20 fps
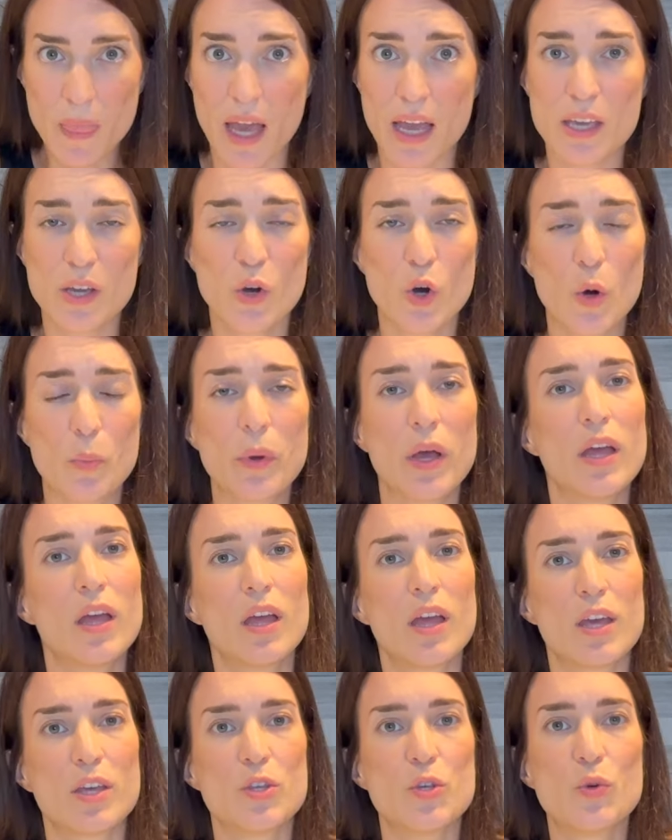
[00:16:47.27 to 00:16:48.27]
I hope
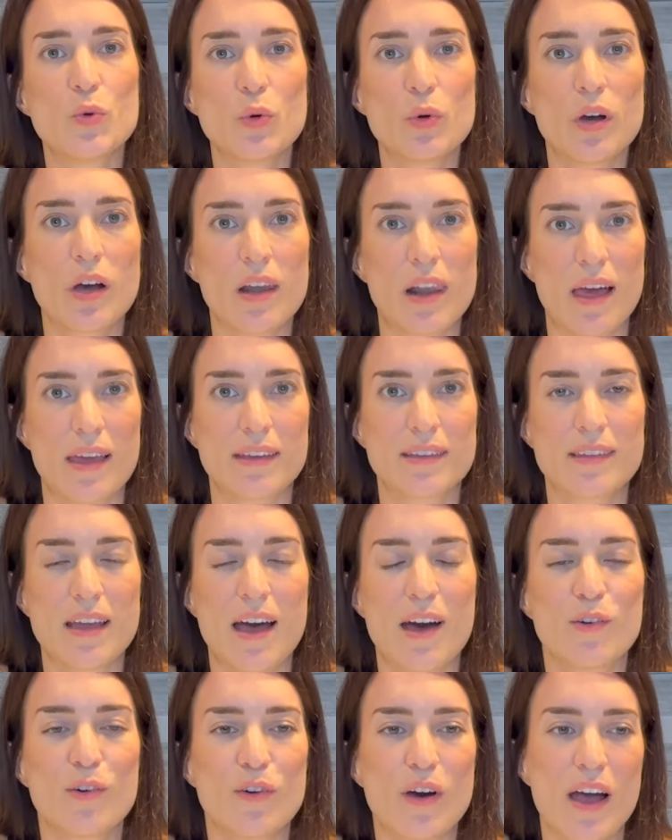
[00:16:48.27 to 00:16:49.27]
you liked
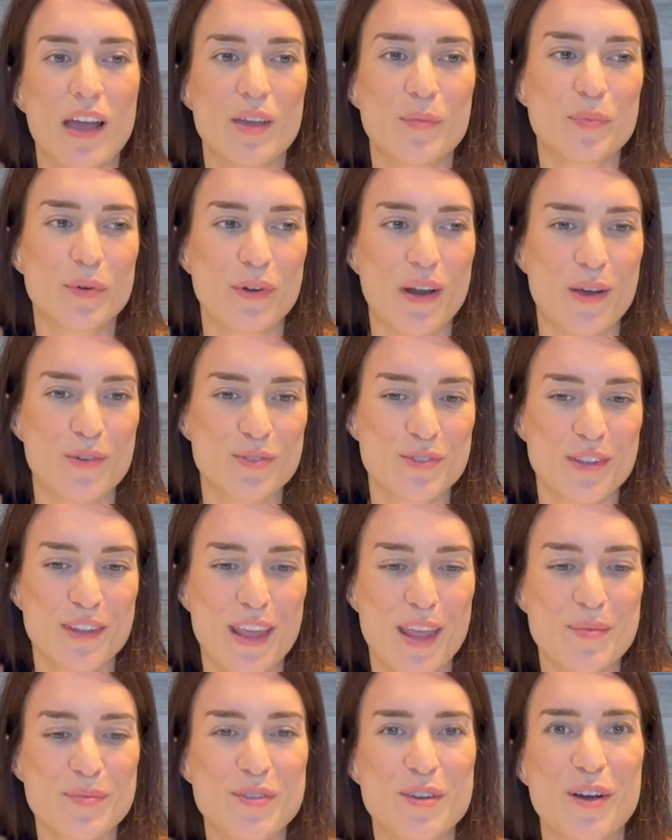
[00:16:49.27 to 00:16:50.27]
how I pronounce the
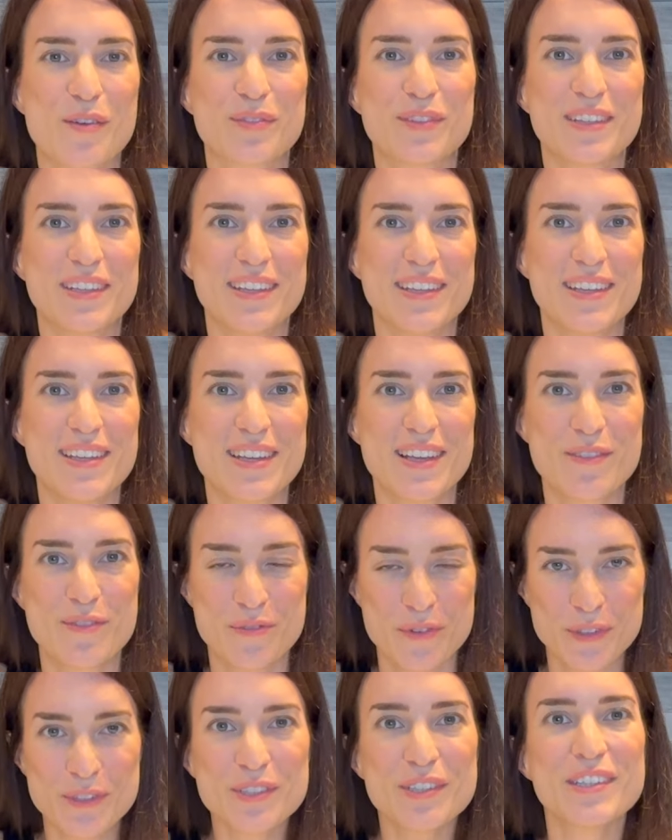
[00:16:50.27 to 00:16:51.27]
names of the
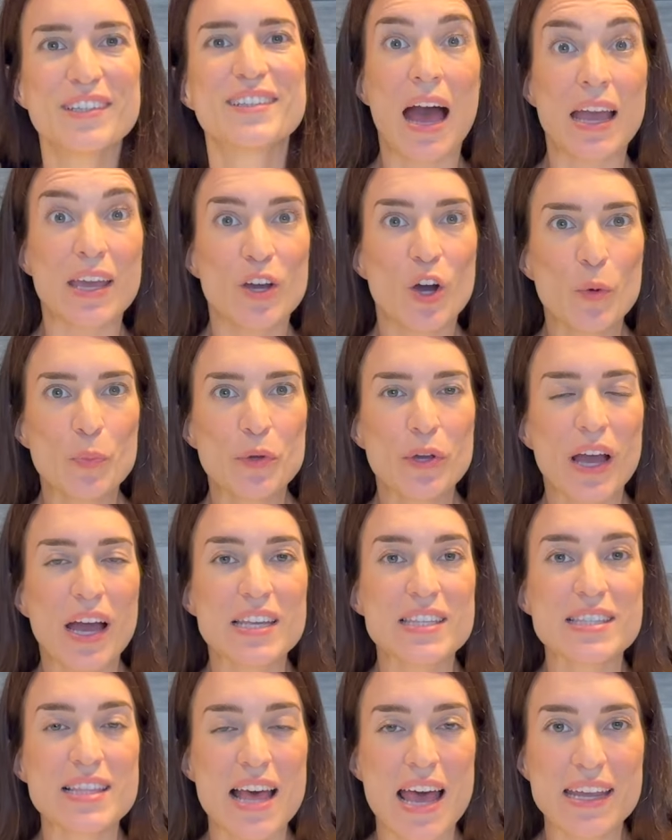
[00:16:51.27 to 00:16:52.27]
food. I hope you
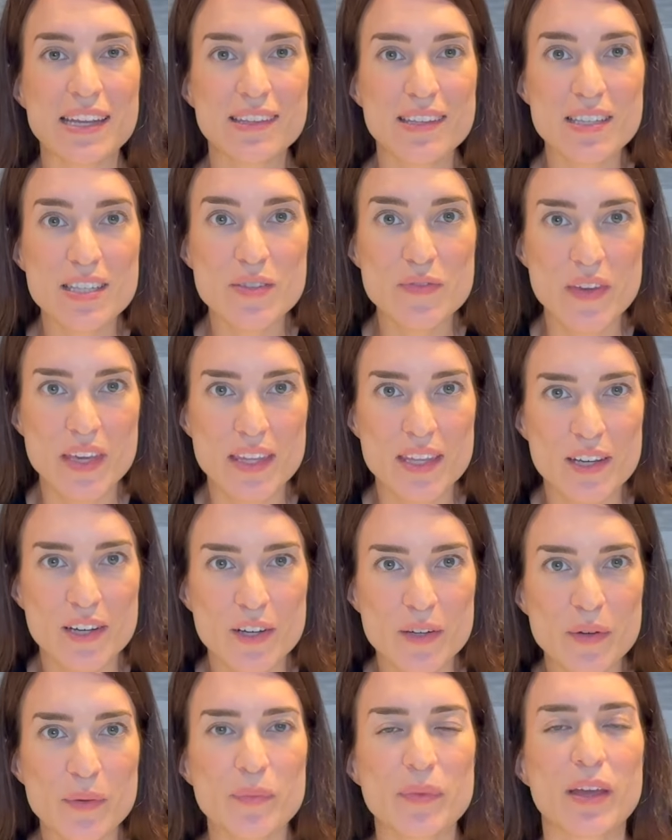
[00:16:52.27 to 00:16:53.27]
guys liked this
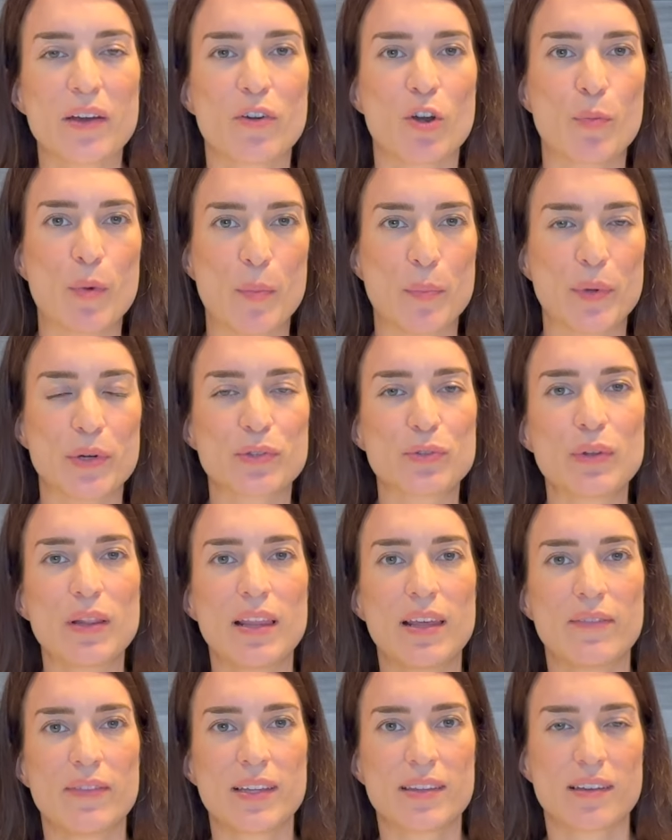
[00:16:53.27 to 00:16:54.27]
video. Remember to
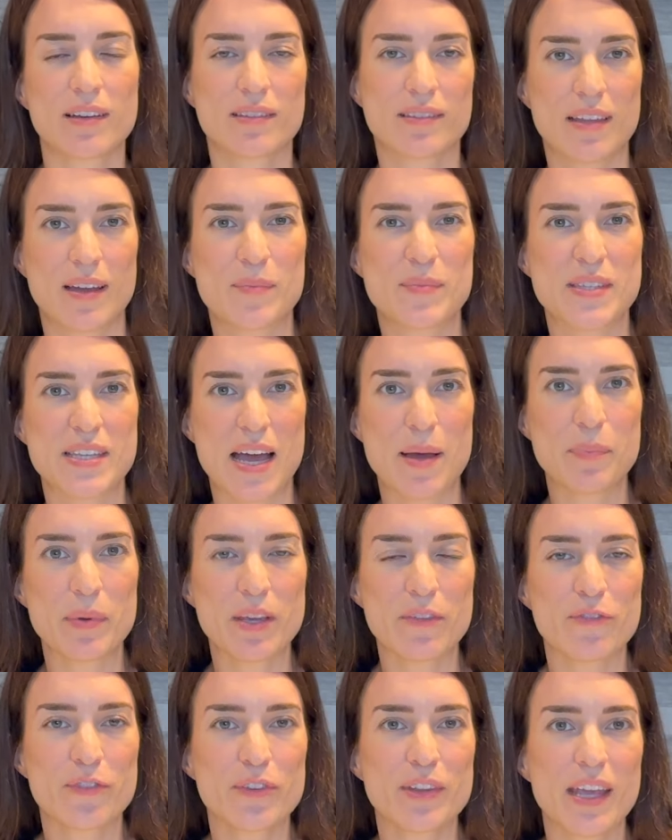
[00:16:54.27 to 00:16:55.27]
leave it a thumbs up
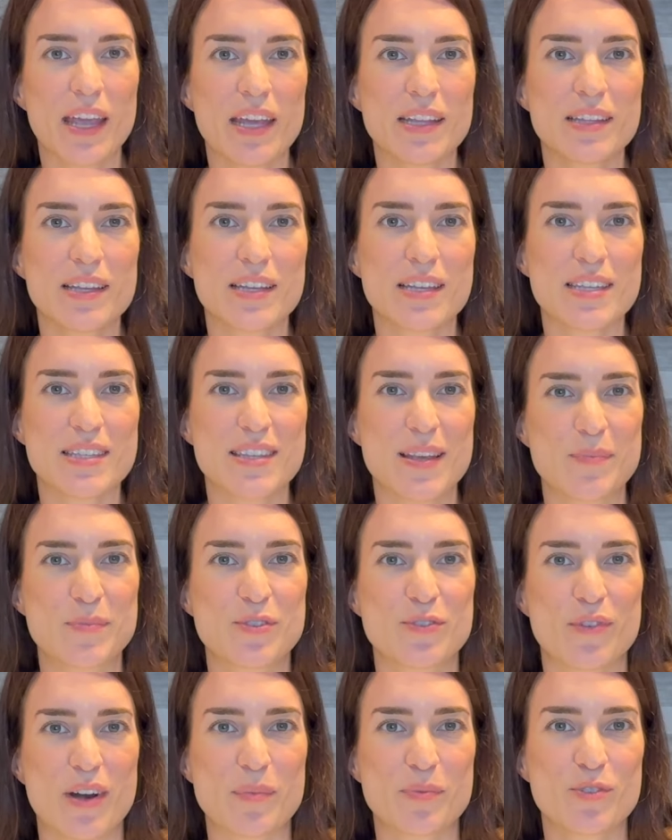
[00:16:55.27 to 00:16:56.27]
if you did.
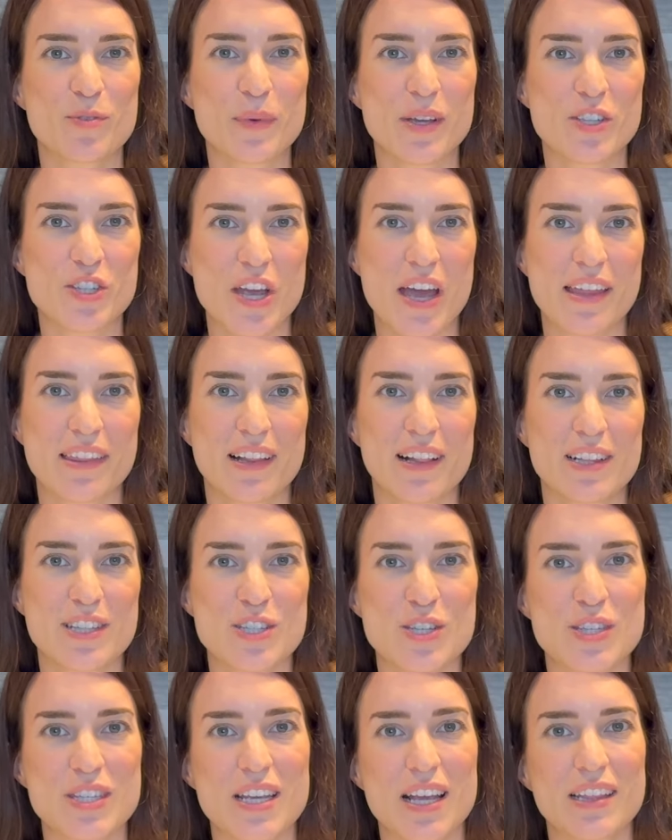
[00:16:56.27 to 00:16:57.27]
Subscribe to my channel
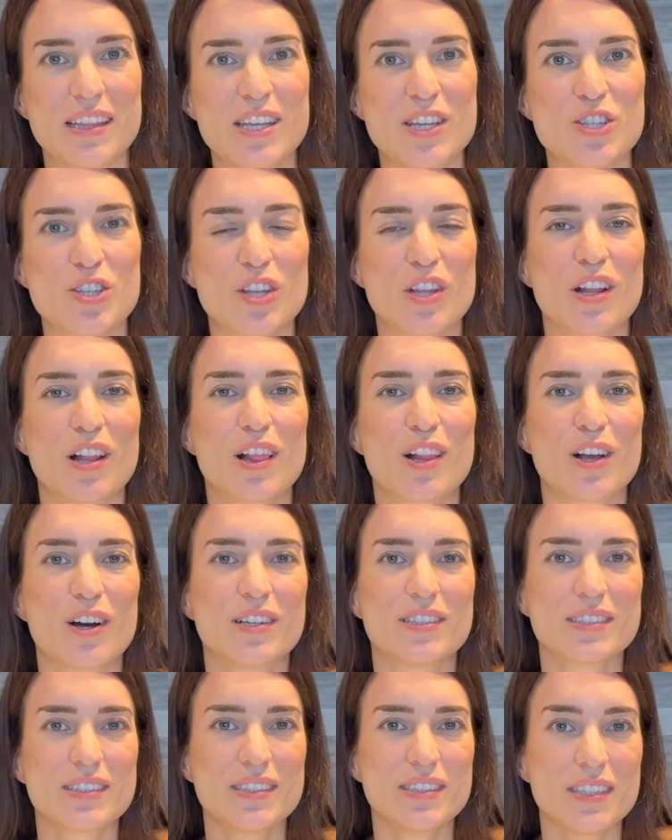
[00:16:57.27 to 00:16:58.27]
to see additional
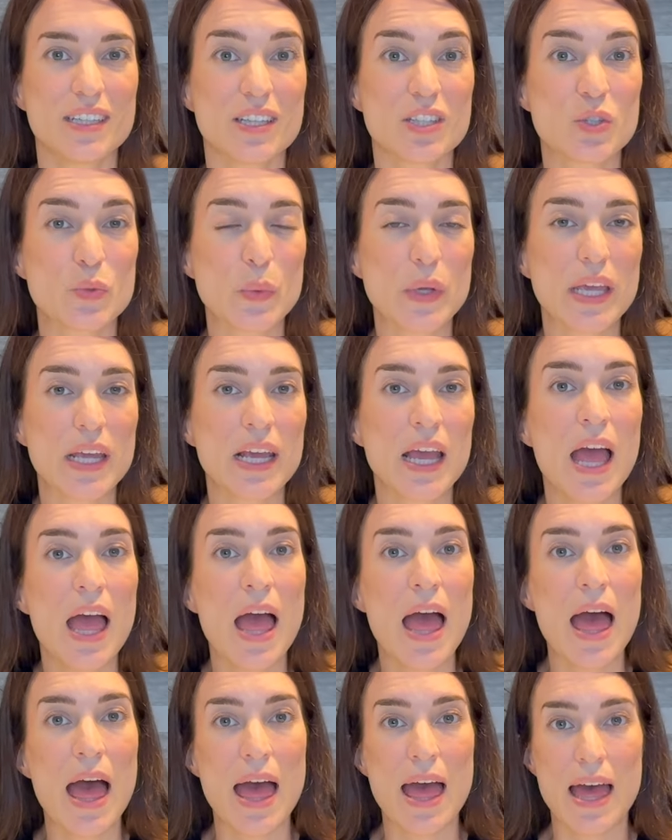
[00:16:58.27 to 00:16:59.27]
content each week.
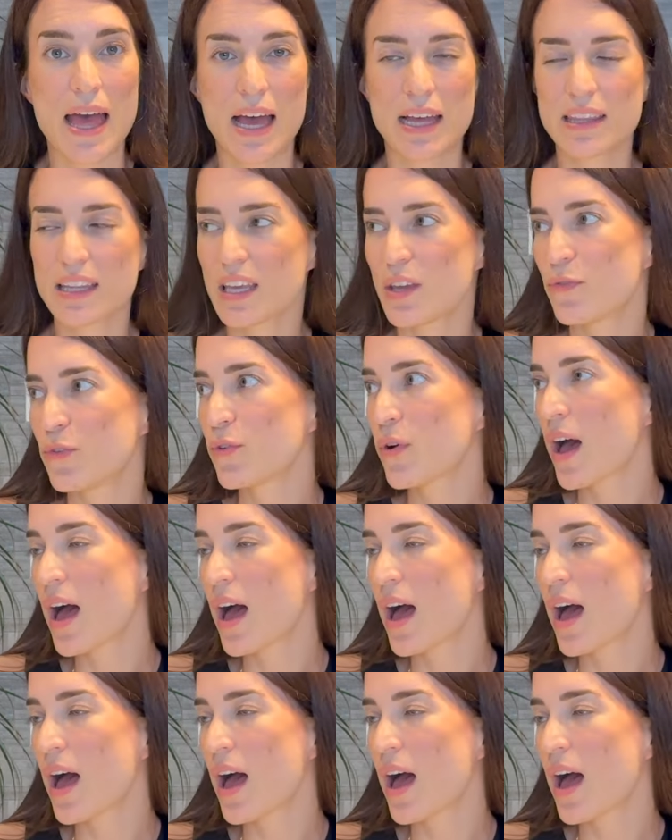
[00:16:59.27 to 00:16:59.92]
And if you